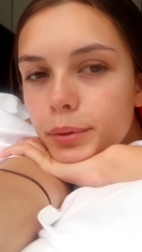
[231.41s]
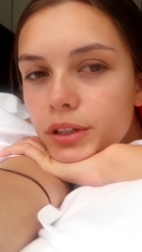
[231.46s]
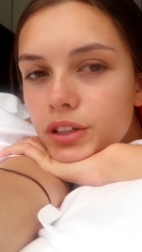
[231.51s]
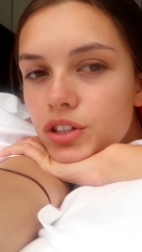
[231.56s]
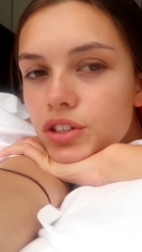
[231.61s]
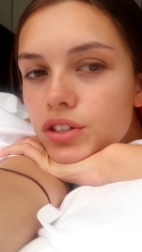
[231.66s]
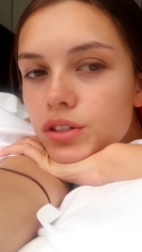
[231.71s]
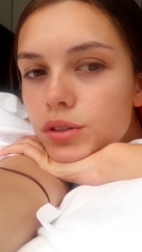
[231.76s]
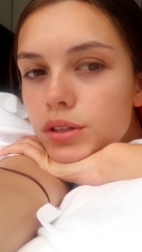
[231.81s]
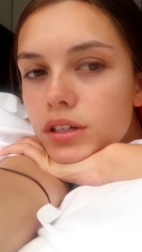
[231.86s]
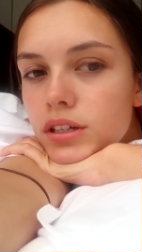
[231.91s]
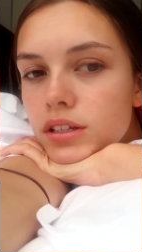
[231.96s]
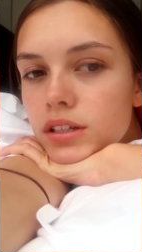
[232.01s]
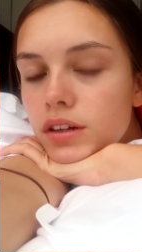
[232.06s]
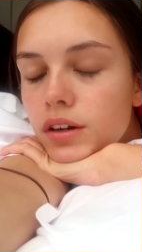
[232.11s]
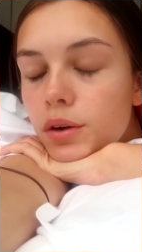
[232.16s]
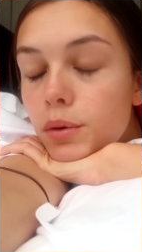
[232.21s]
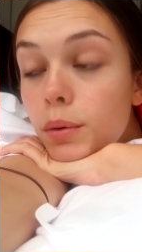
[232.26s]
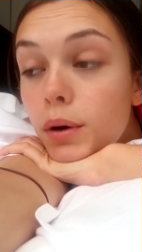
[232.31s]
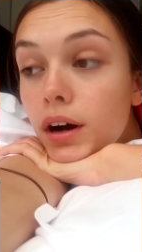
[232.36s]
It just
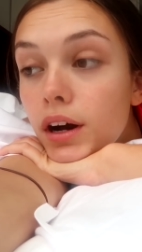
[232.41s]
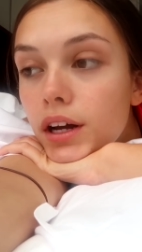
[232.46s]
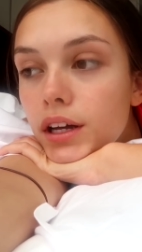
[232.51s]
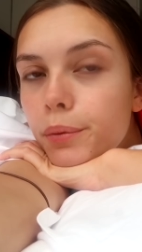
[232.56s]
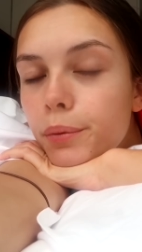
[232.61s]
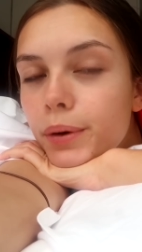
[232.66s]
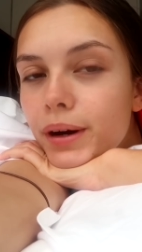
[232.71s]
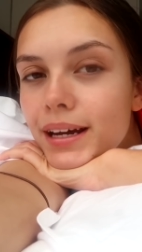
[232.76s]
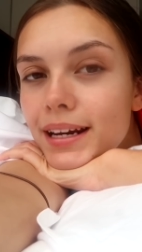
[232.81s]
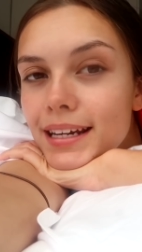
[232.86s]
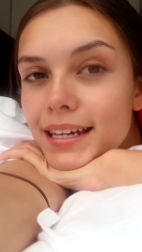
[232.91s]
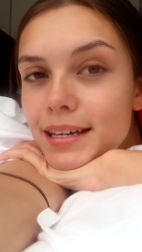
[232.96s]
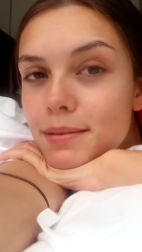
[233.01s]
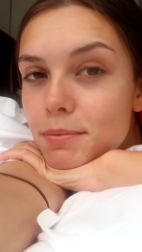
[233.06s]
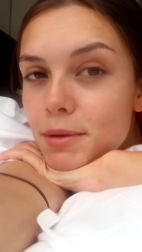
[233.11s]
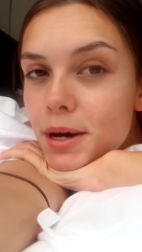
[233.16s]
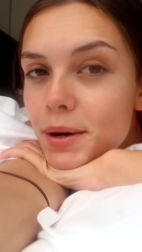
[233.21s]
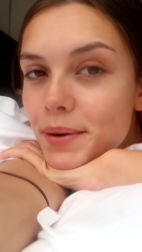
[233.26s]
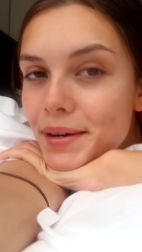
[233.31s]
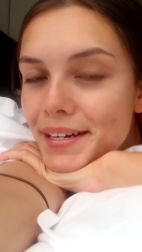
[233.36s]
isn't gonna work. We're gonna keep
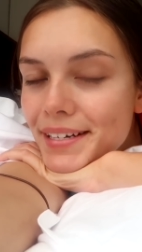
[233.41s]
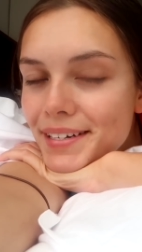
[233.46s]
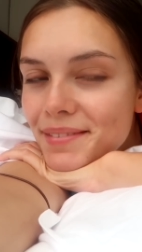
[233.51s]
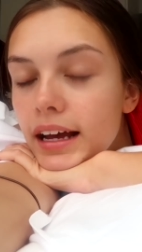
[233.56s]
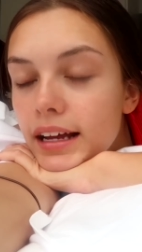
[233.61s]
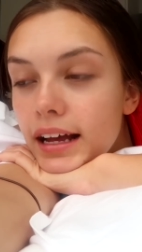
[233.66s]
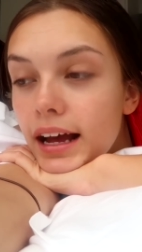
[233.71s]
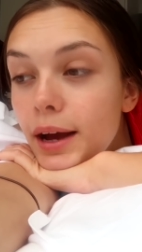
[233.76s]
going.